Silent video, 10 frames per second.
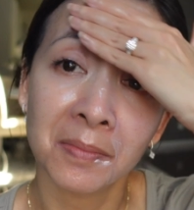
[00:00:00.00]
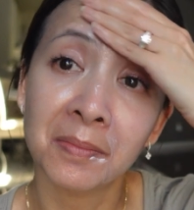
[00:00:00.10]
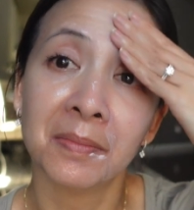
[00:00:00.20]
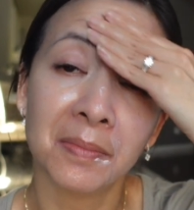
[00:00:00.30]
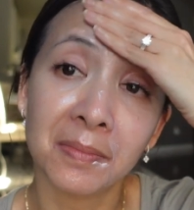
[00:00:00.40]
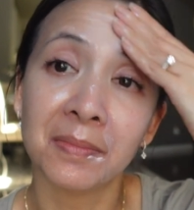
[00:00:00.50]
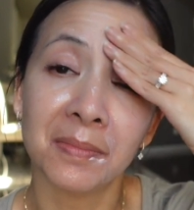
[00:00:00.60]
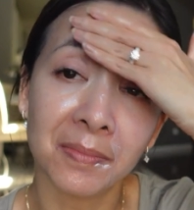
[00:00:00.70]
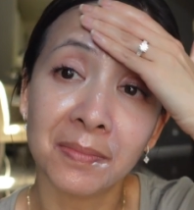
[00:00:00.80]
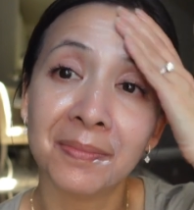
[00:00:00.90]

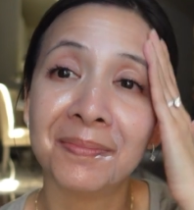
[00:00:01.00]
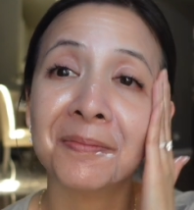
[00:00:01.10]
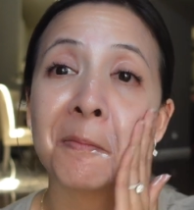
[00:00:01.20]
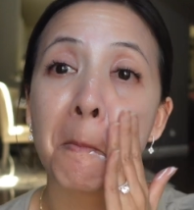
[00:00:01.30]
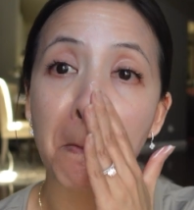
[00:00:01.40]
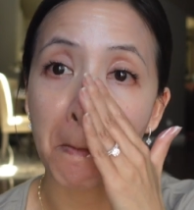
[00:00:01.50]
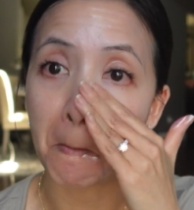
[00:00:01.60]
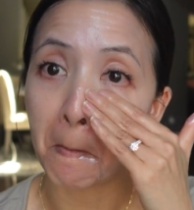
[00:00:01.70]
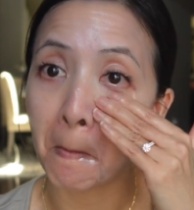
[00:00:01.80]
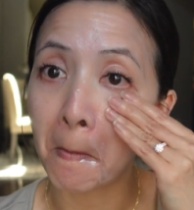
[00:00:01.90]

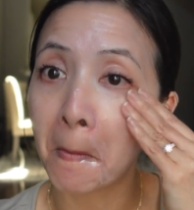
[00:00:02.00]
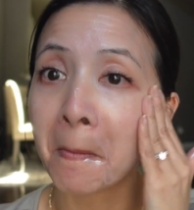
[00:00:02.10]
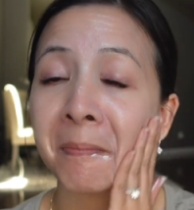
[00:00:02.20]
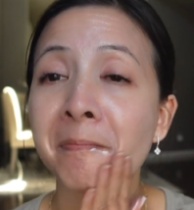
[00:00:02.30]
Nobody speaks.